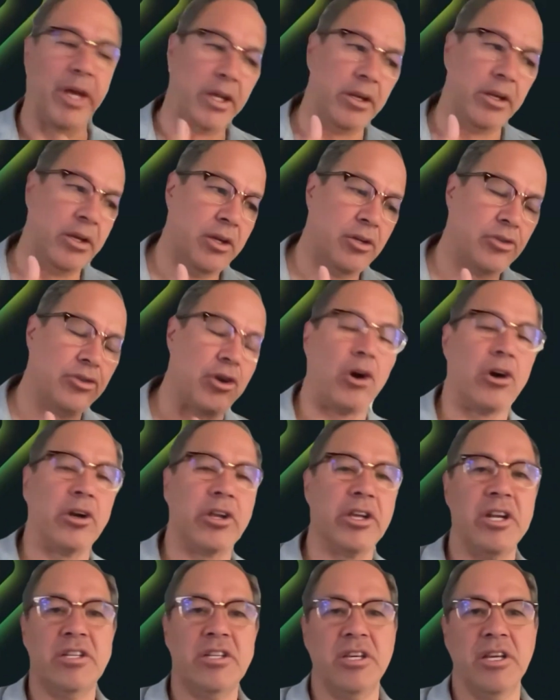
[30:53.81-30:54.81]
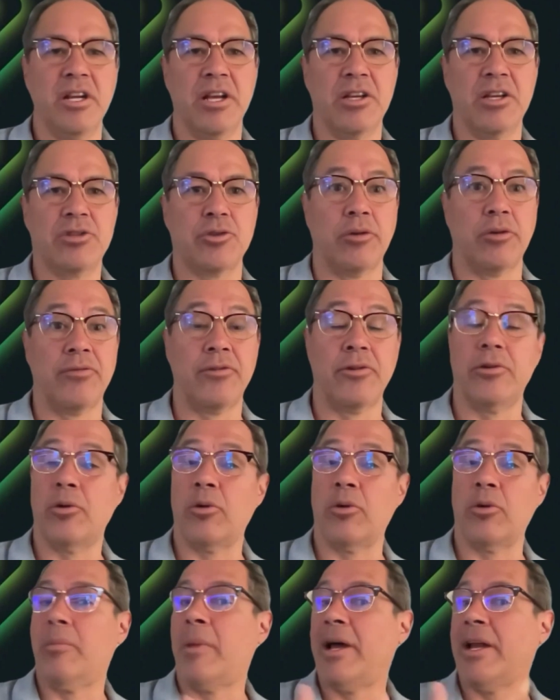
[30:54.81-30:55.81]
might target a DNS server
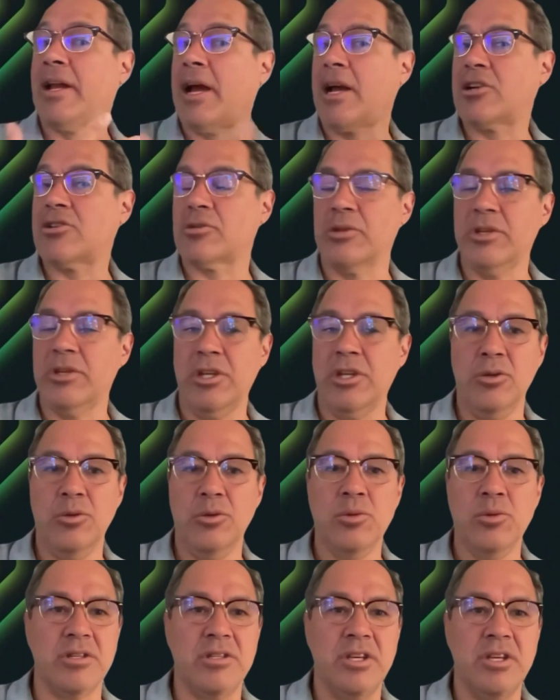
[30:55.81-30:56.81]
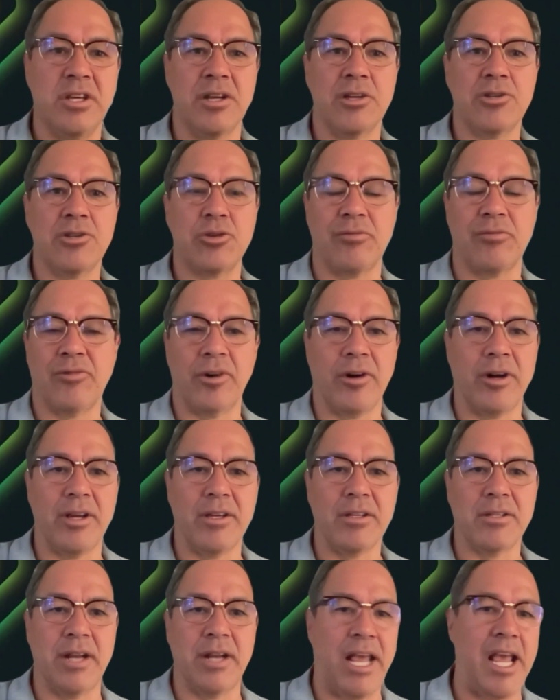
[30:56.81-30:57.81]
or might actually use a DNS server
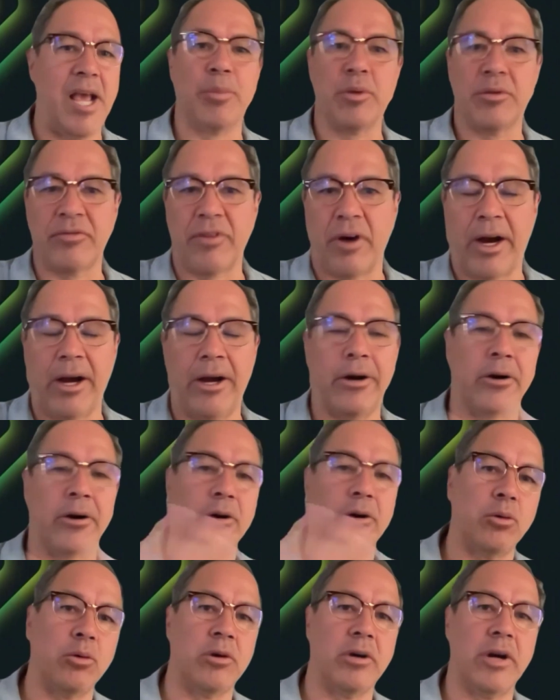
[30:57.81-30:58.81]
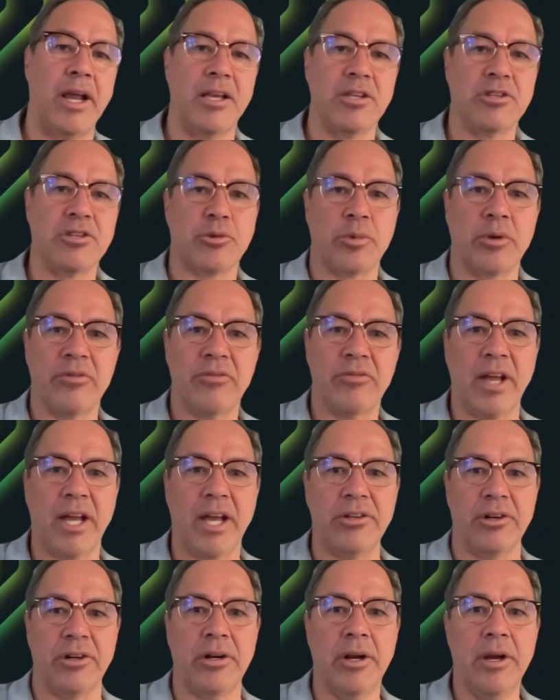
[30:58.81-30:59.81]
as an amplifier or as a
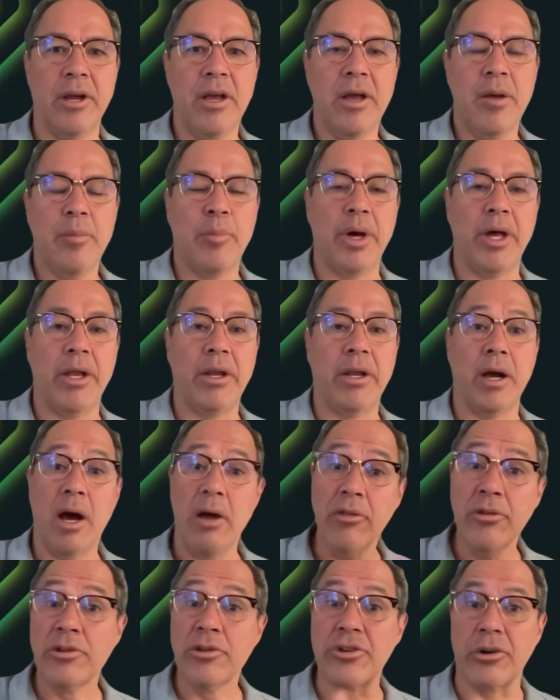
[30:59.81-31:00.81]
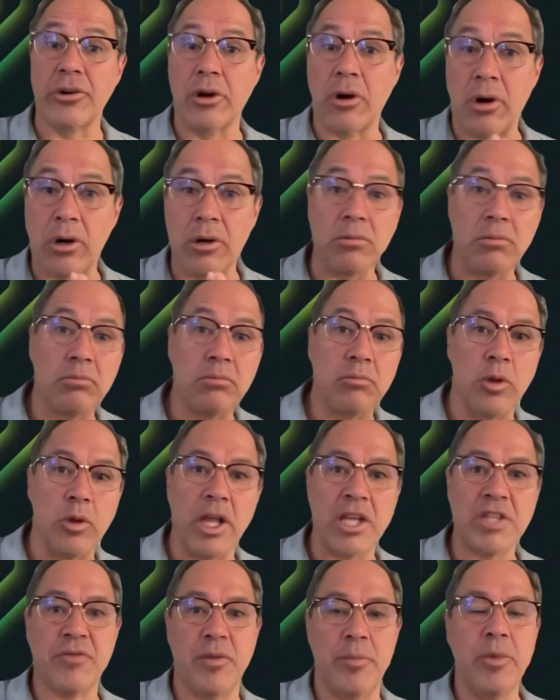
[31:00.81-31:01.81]
reflector. But others are
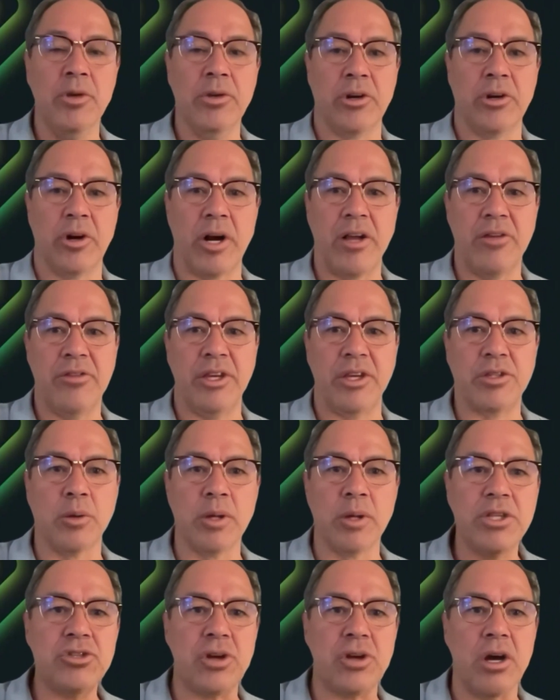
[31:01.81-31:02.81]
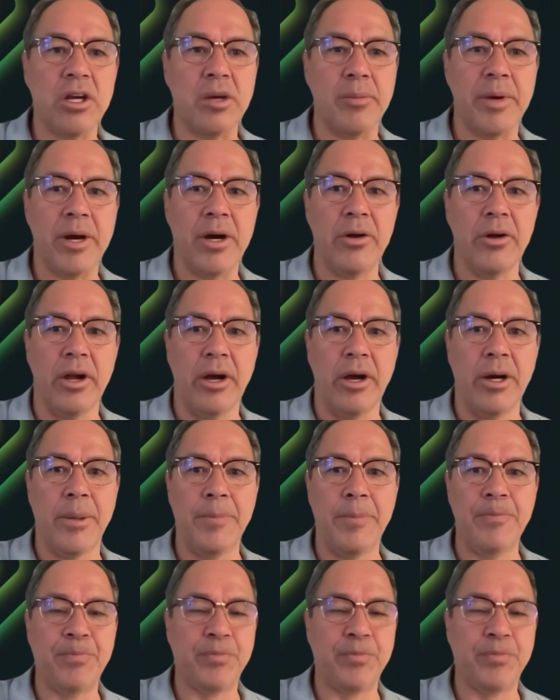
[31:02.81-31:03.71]
less familiar, I think. So let's talk about